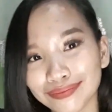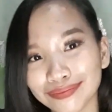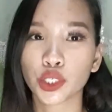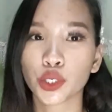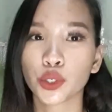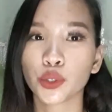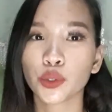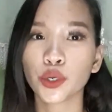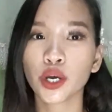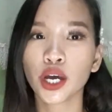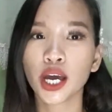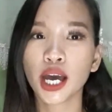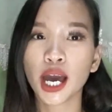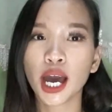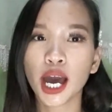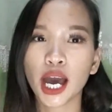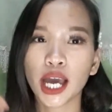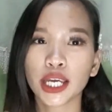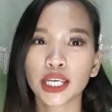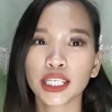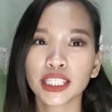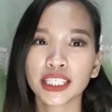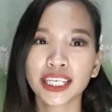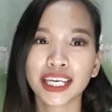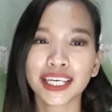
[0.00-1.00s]
So
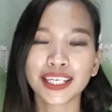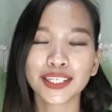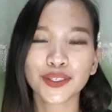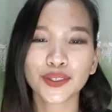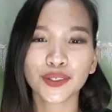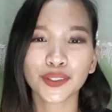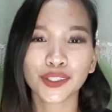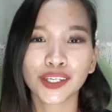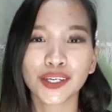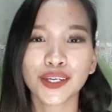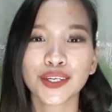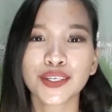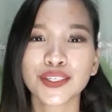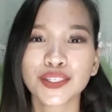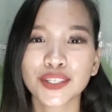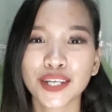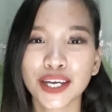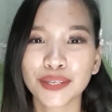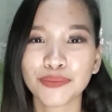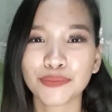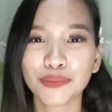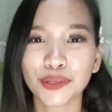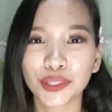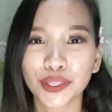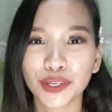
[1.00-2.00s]
Ayun guys, kung
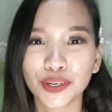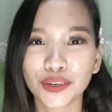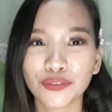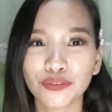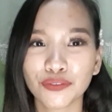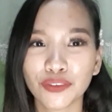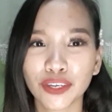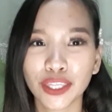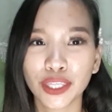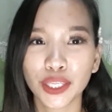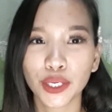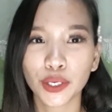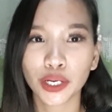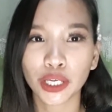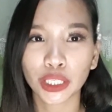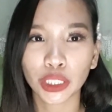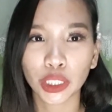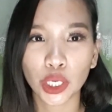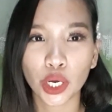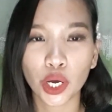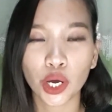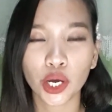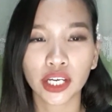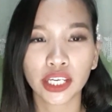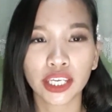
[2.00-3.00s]
nagustuhan mo tong video
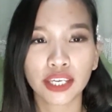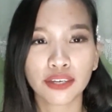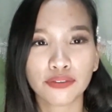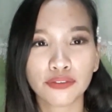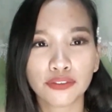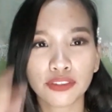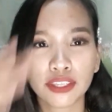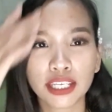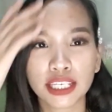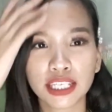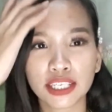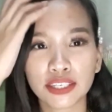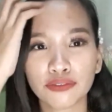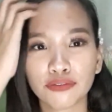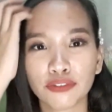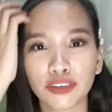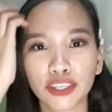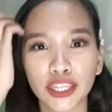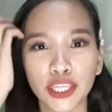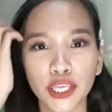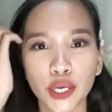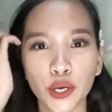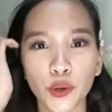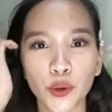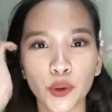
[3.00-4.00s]
na to, give this
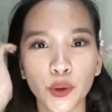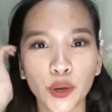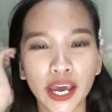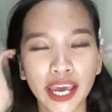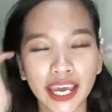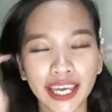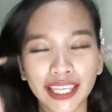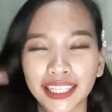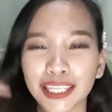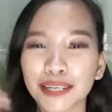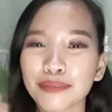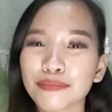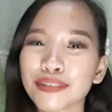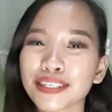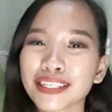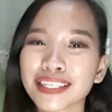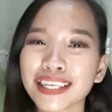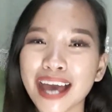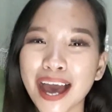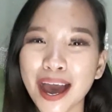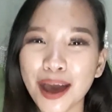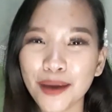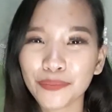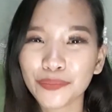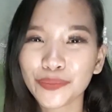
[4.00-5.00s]
video a
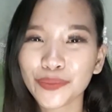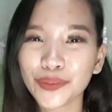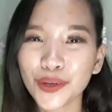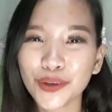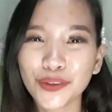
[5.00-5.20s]
thumbs up.